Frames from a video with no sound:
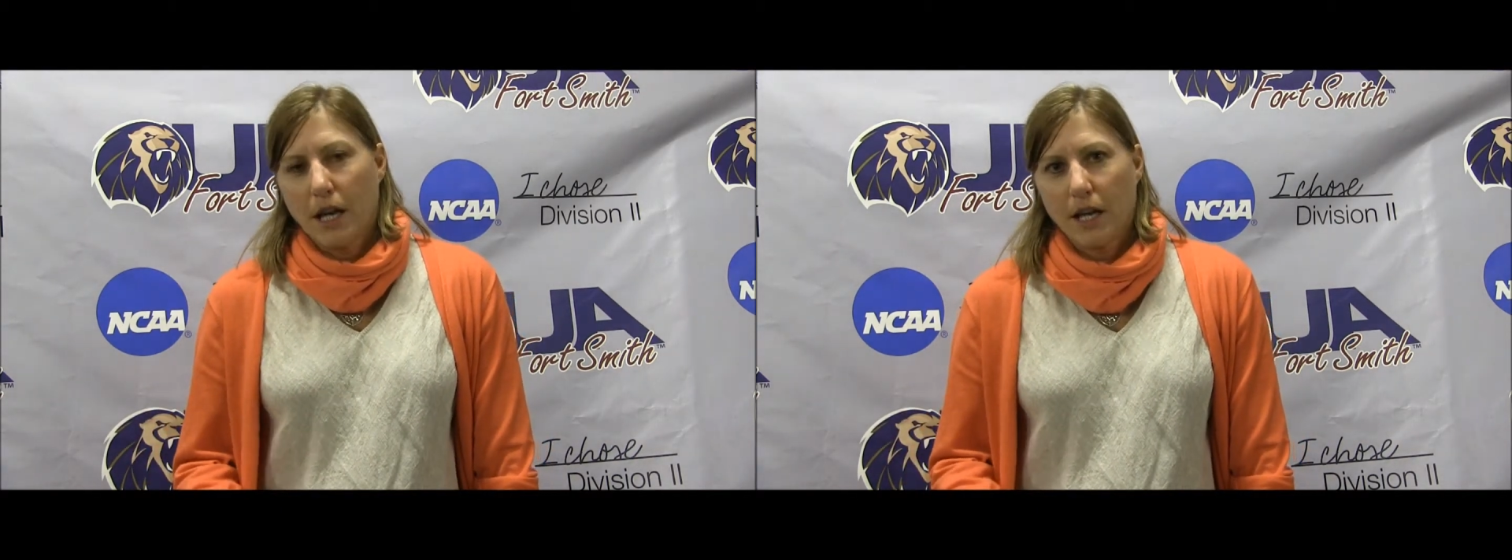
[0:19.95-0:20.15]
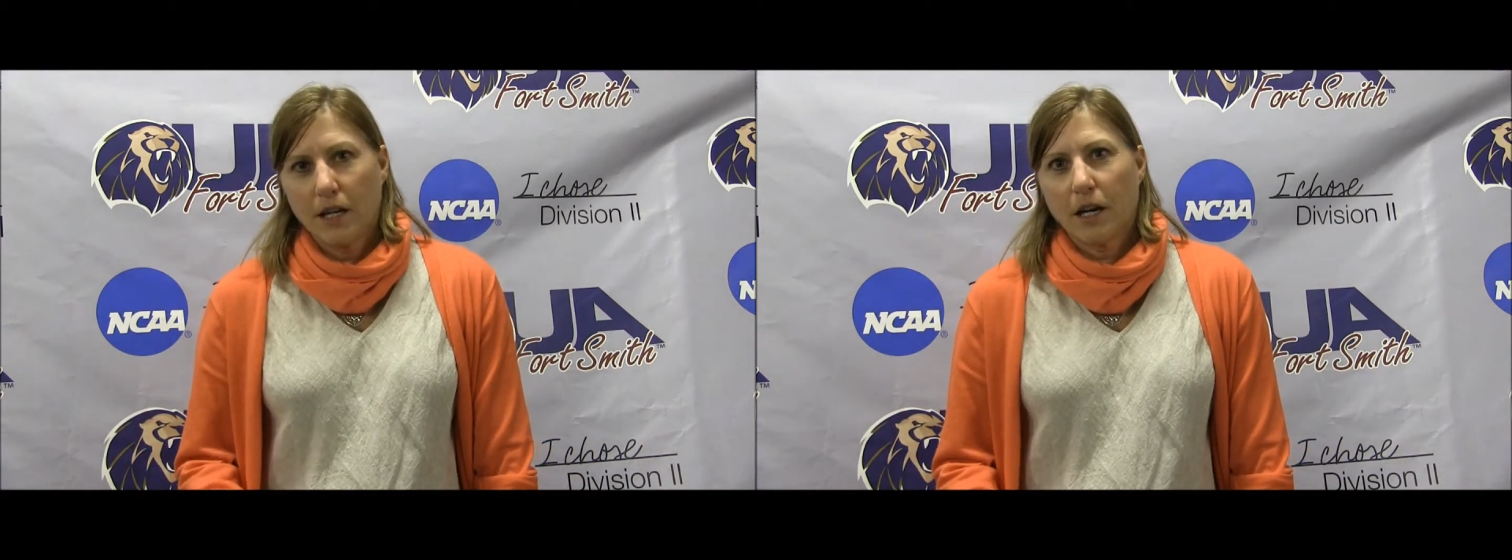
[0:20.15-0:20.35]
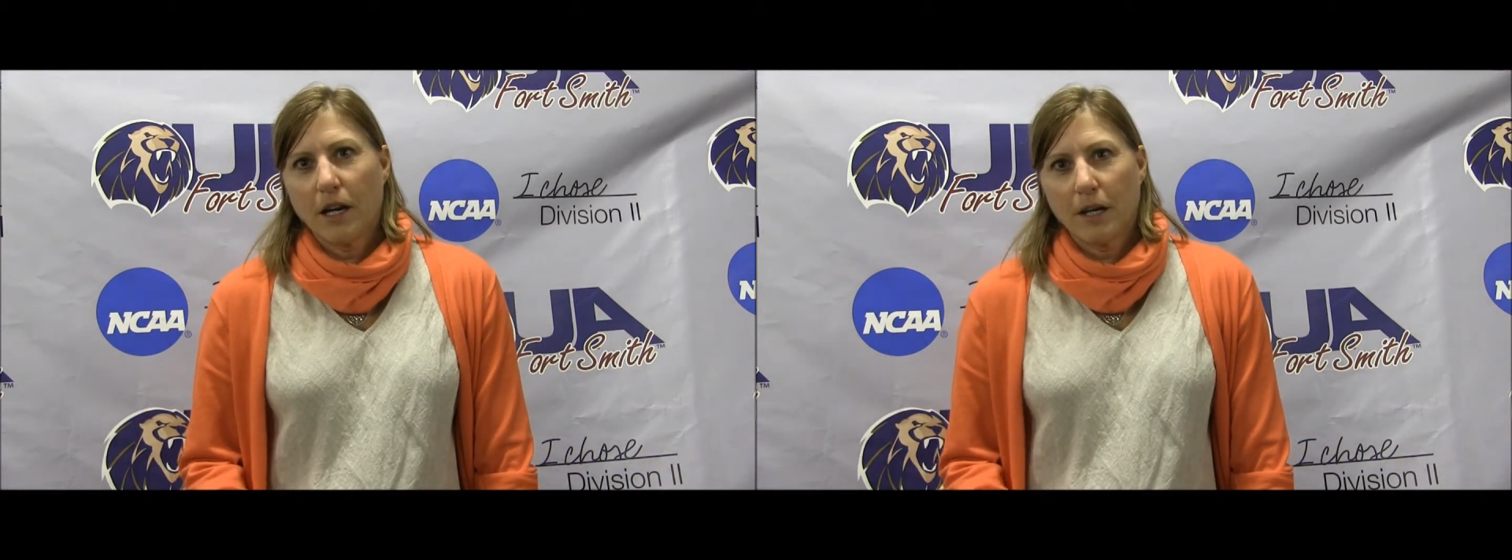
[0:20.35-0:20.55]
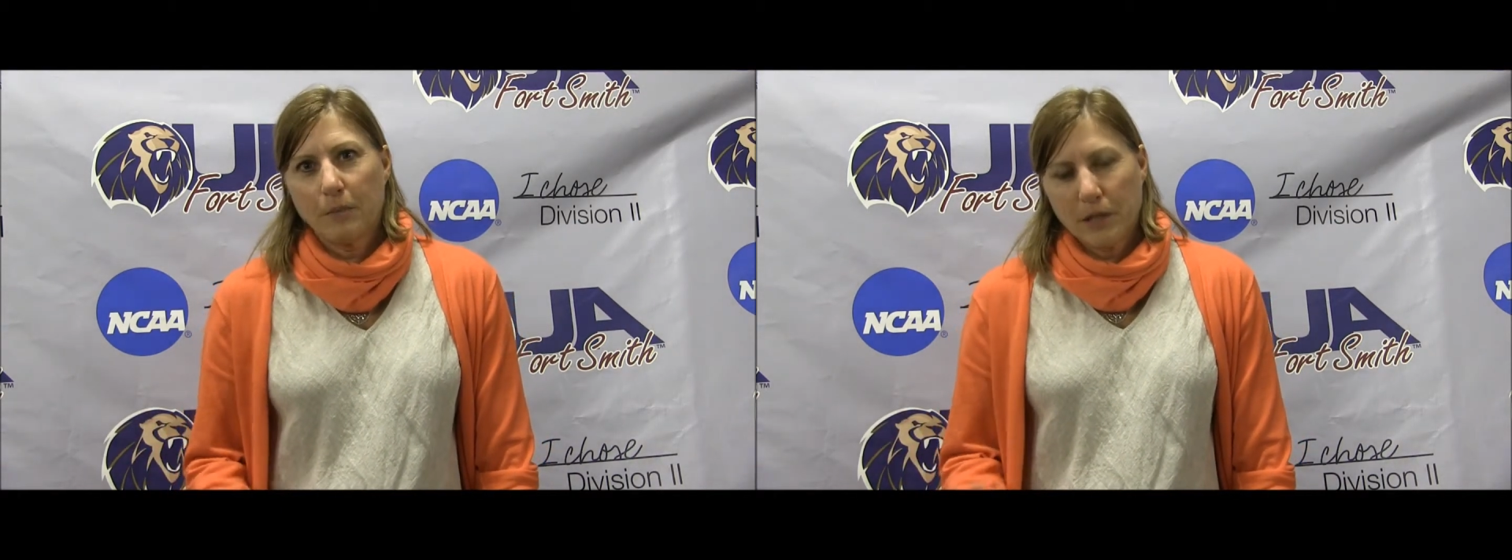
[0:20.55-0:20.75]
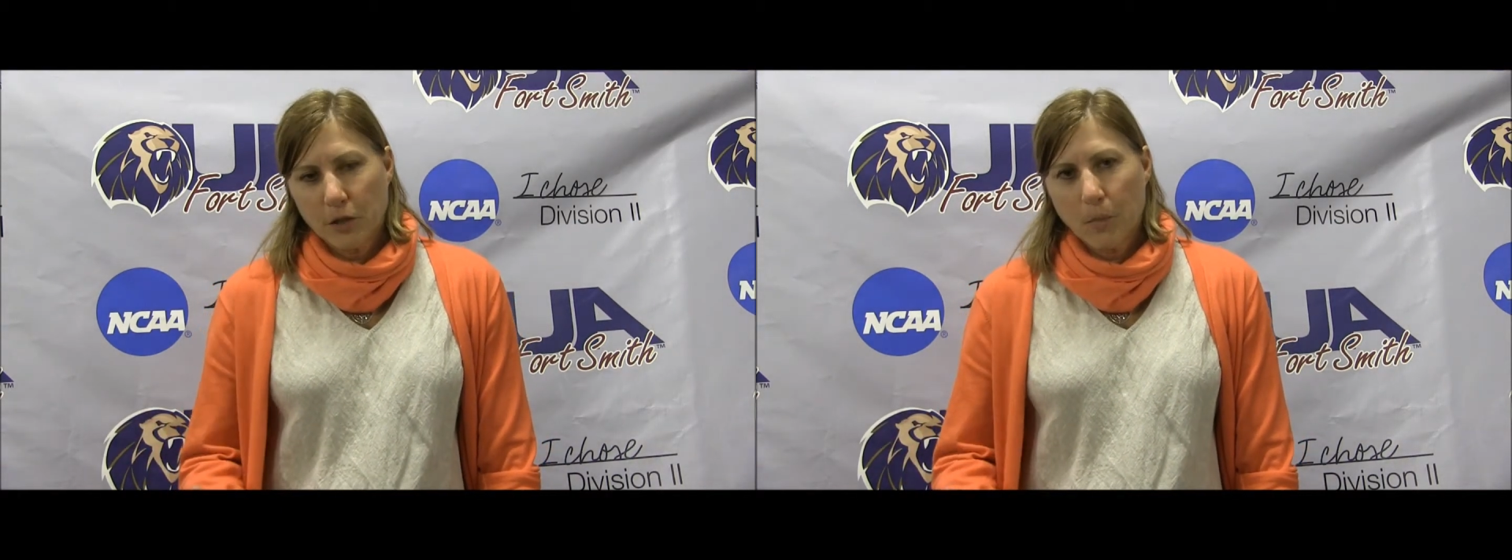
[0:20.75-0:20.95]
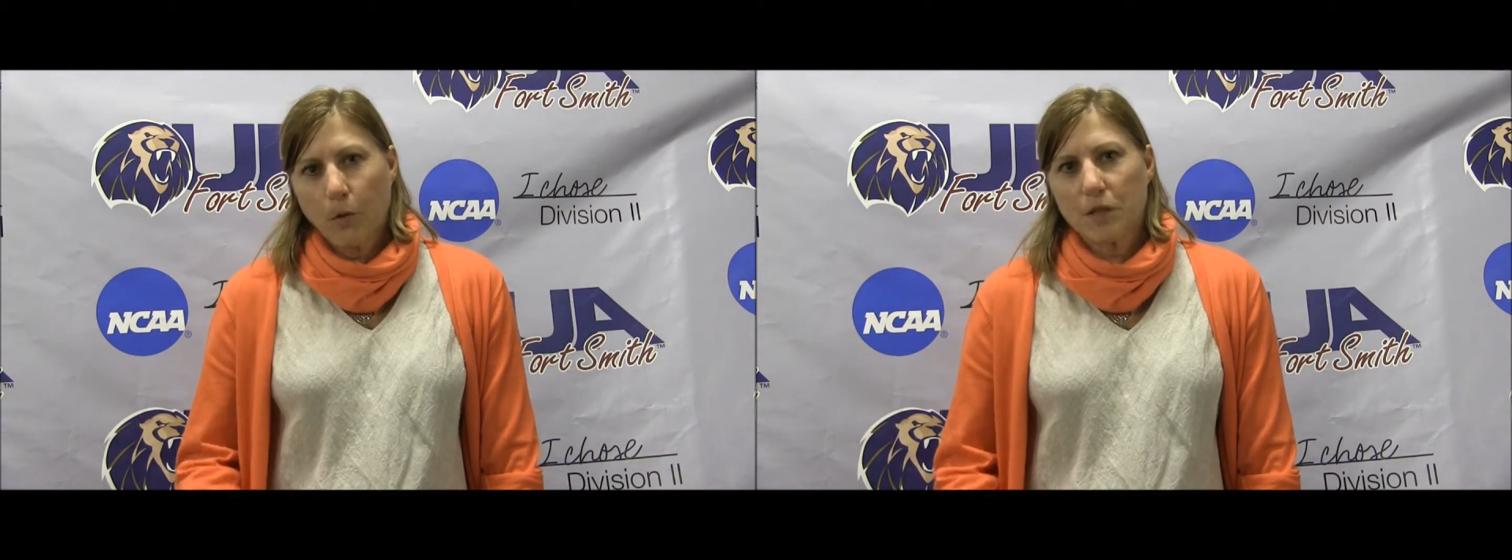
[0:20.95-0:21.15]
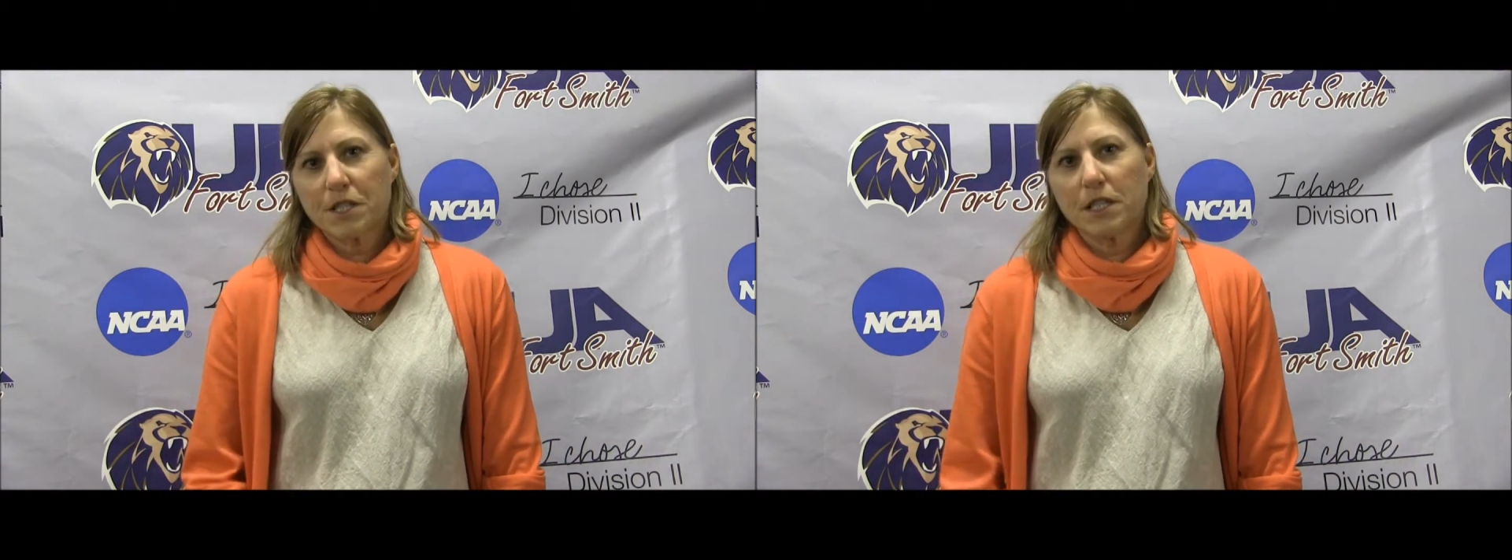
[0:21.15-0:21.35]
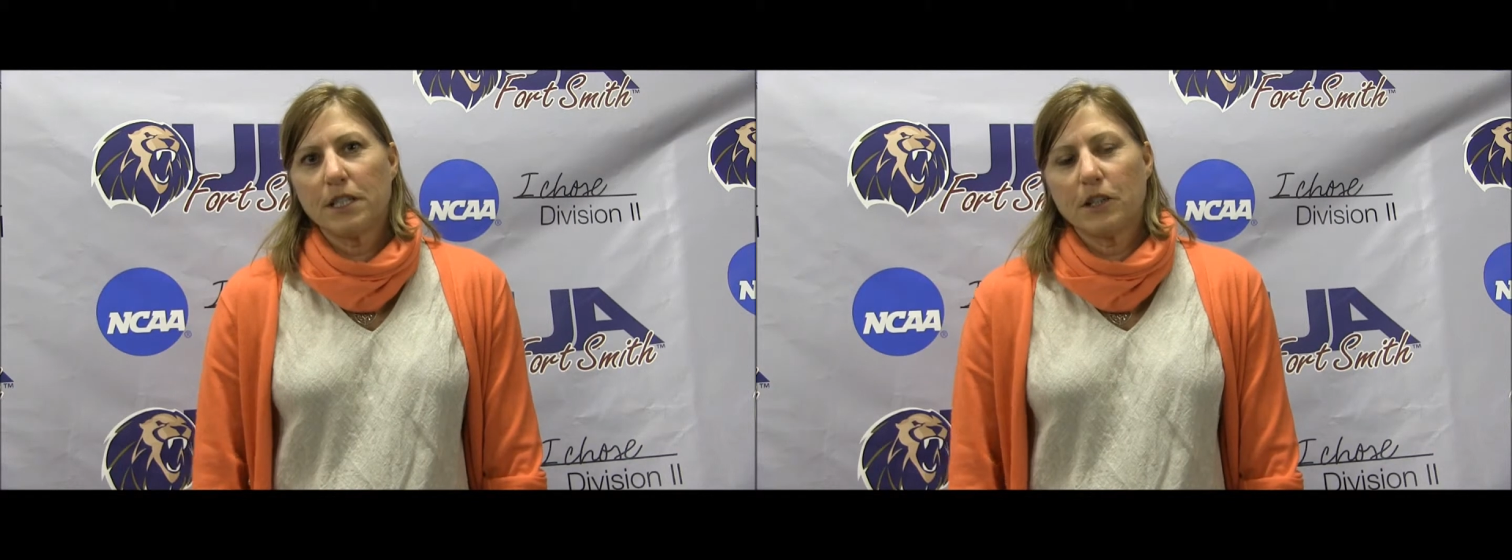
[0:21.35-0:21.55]
and be the number one
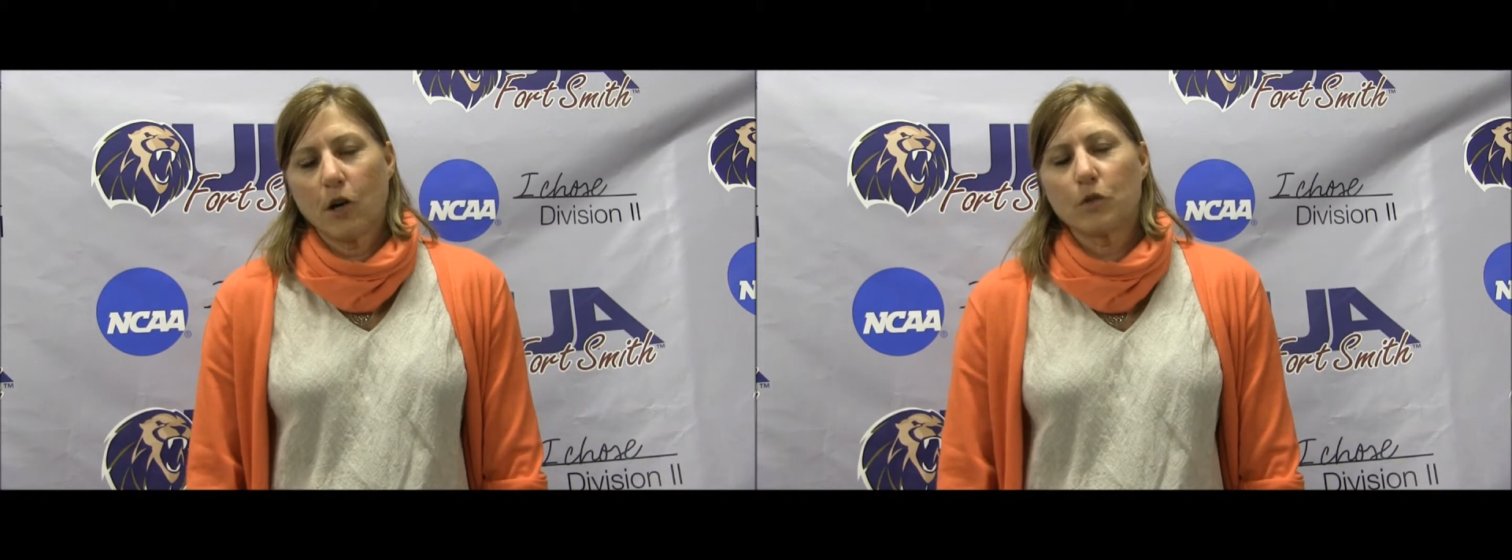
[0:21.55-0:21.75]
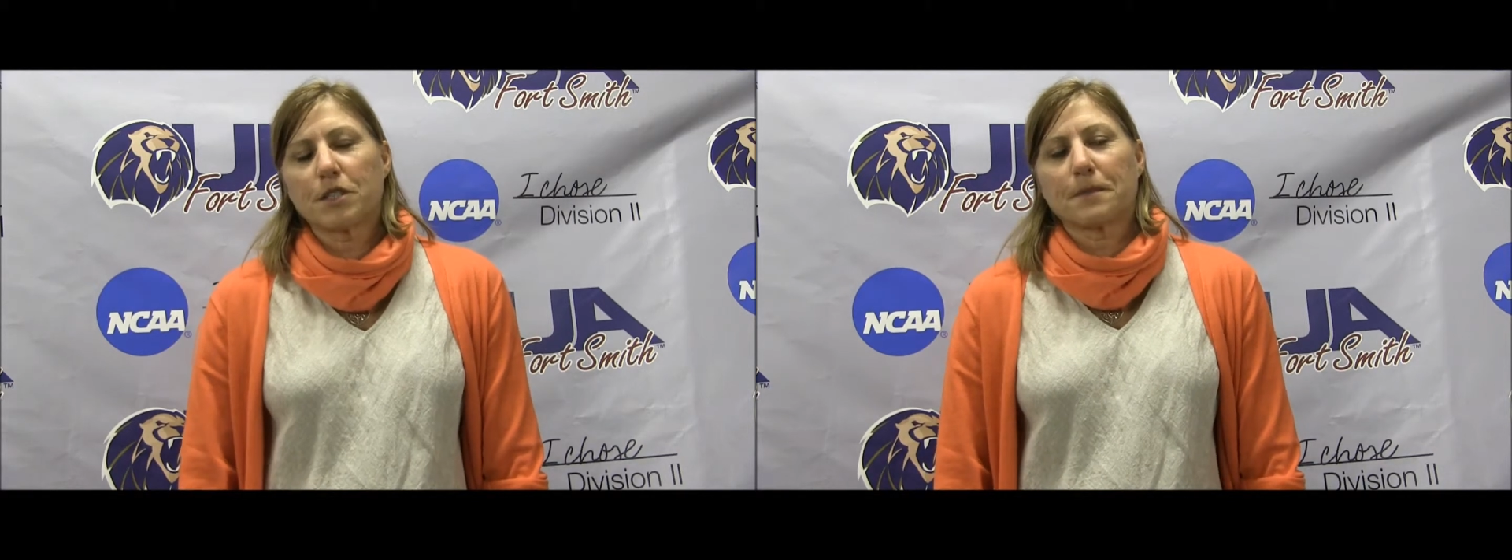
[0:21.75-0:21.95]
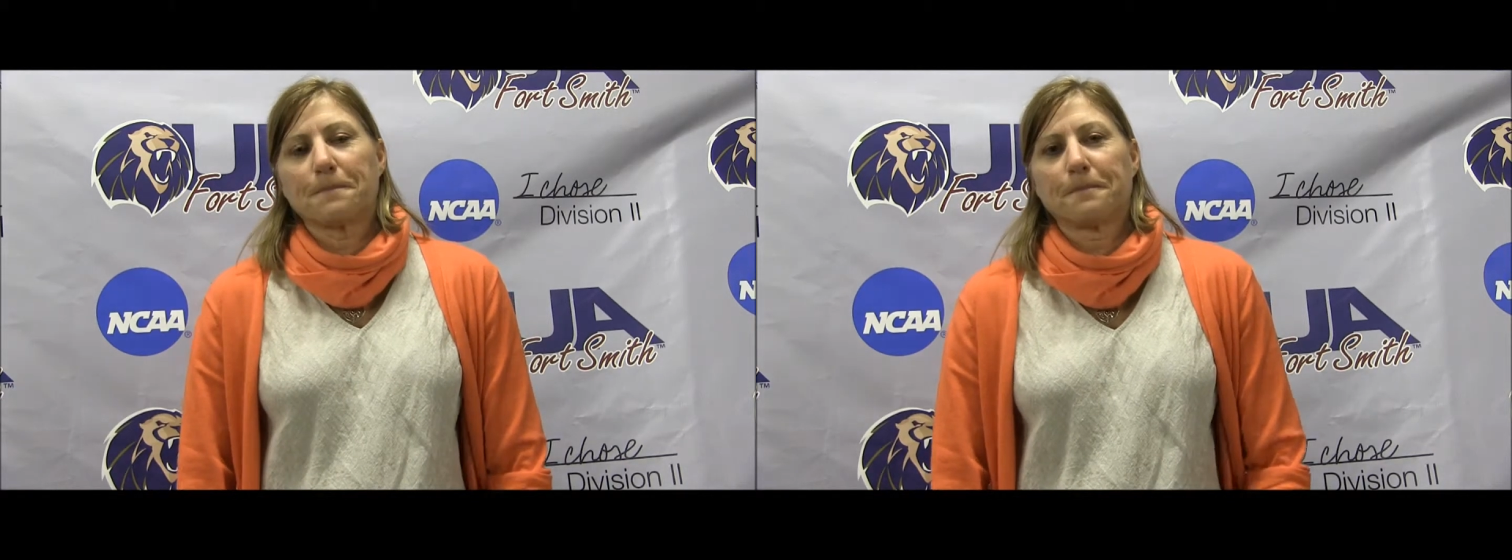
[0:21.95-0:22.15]
seed and host.